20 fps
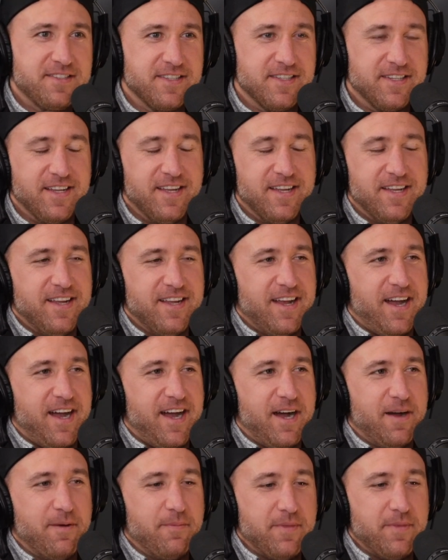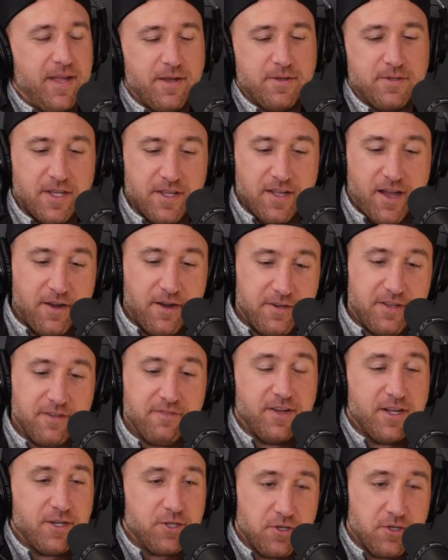And that was
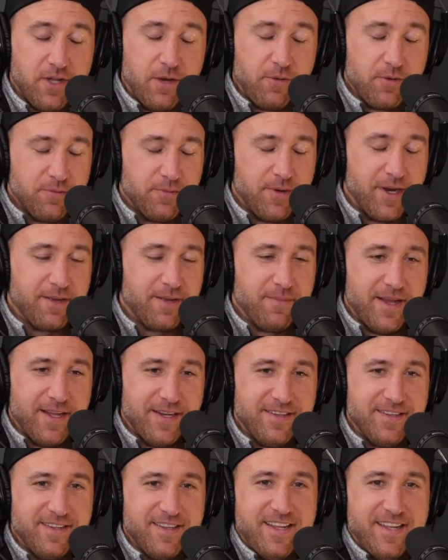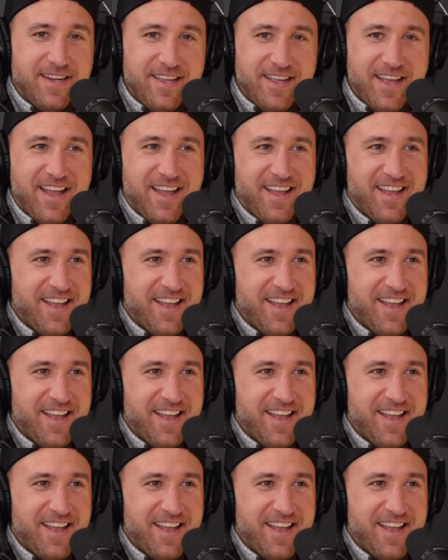unconventional. I wouldn't recommend anybody